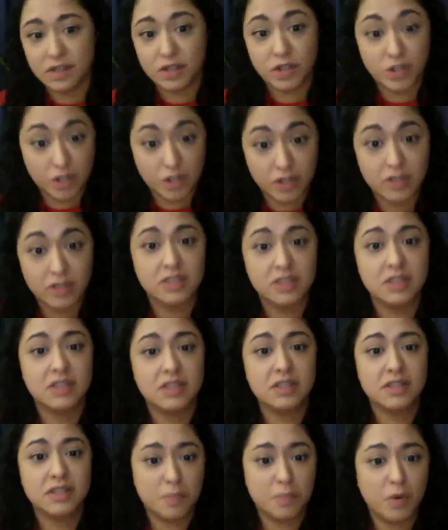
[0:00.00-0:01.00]
good
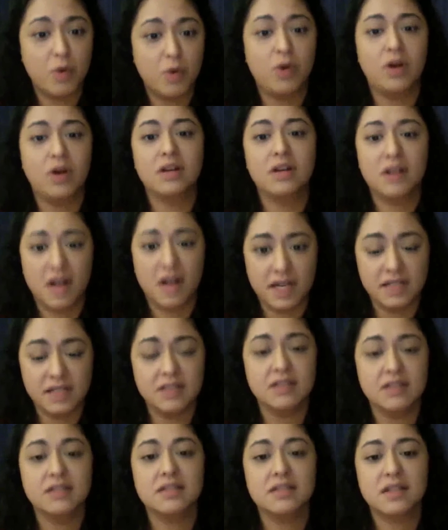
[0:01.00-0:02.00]
support,
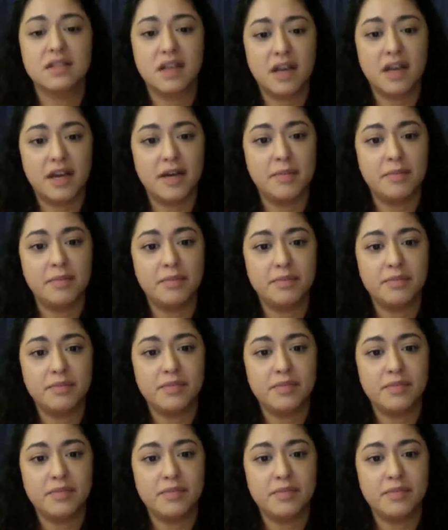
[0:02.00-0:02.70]
guidance, and